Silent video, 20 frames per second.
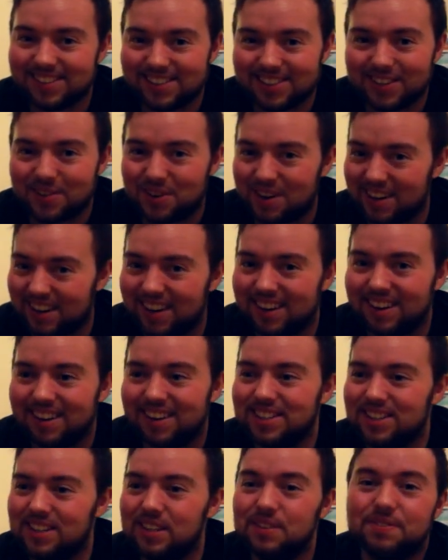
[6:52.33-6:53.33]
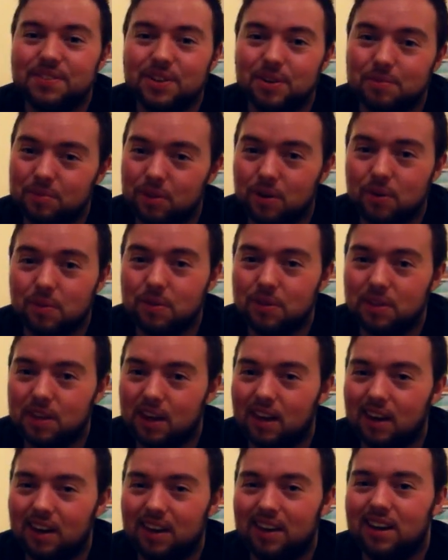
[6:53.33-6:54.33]
I should credit her. She filmed the whole
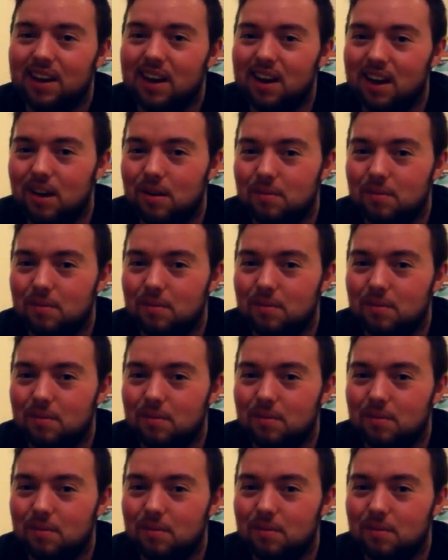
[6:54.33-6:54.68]
thing.